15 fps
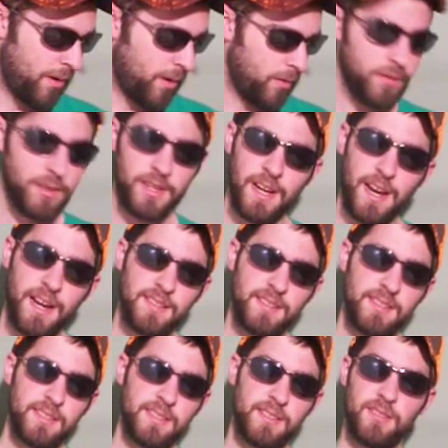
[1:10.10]
over the
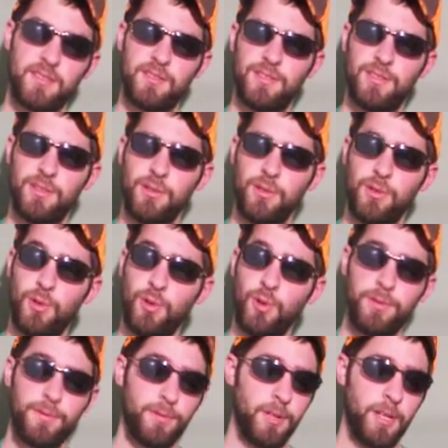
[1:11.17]
next
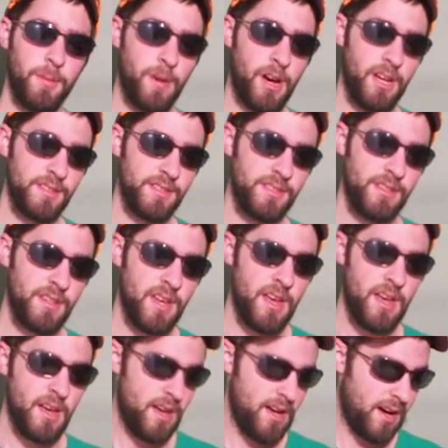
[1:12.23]
2-3 months,
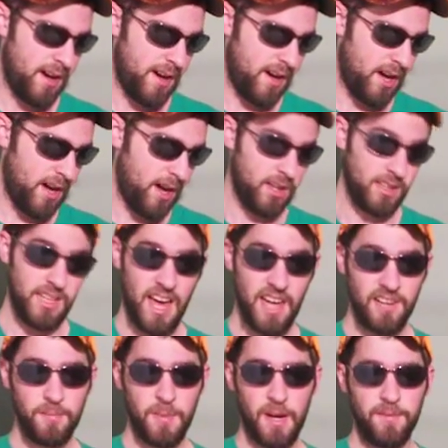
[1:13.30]
a
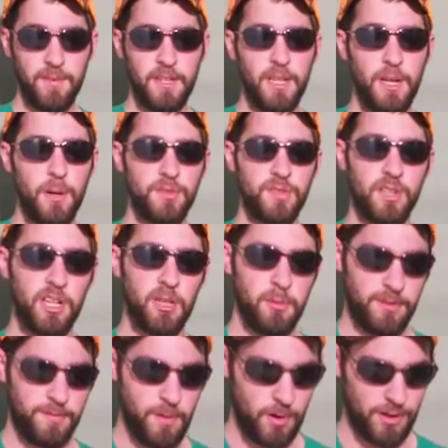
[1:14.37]
lot of my videos are going to
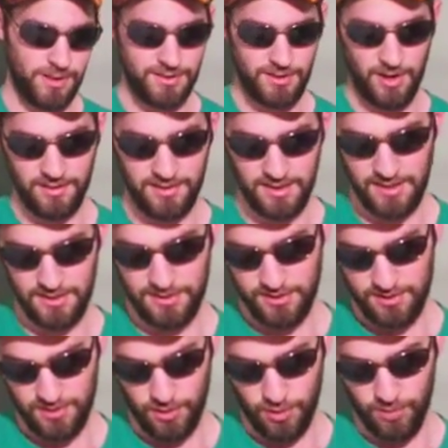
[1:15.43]
be focused on these
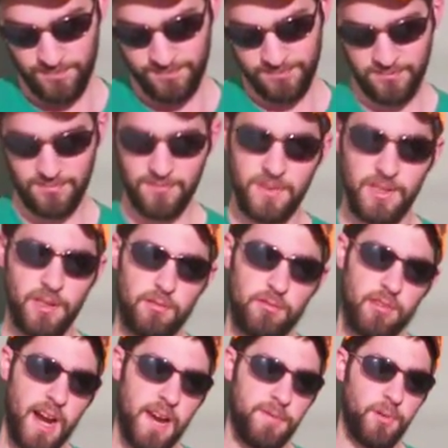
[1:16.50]
two
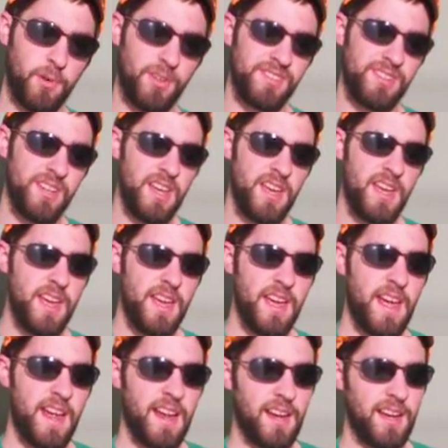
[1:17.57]
rifles.
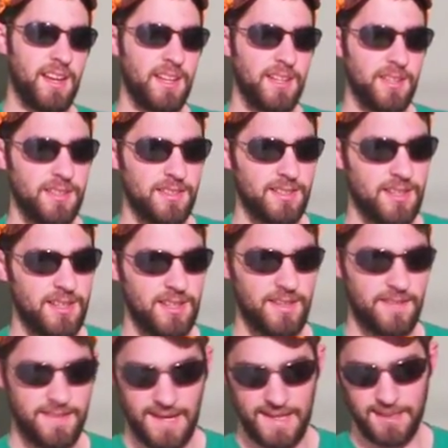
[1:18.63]
And
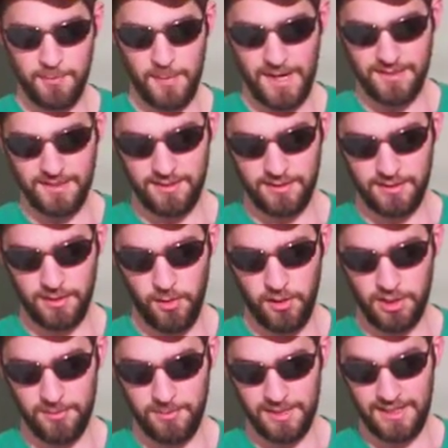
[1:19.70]
that's basically
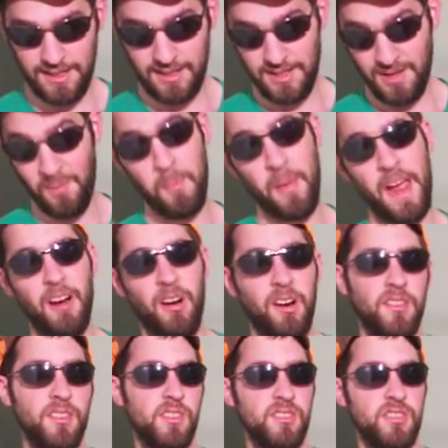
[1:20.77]
going to be
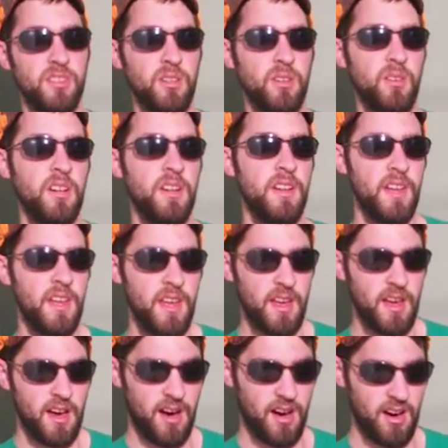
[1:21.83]
comparing the two.
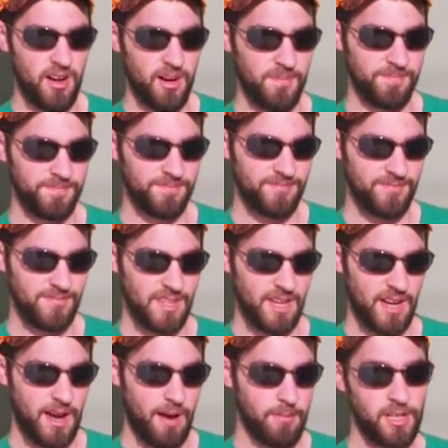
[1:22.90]
I'm
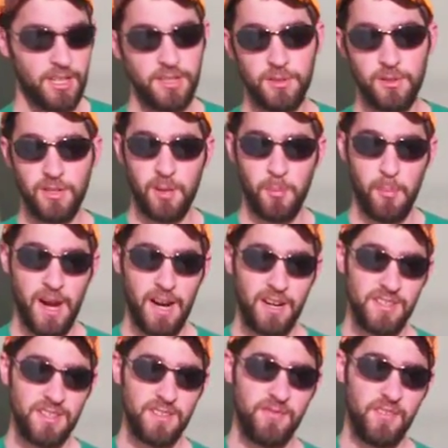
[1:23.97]
going to do a
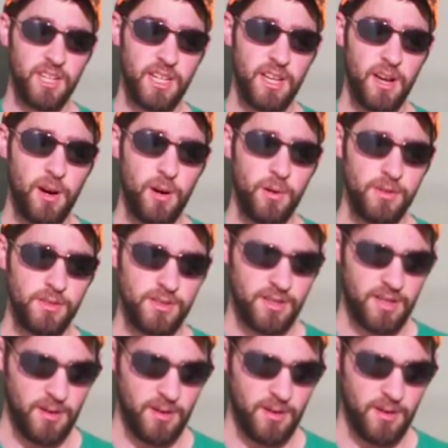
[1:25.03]
comparison video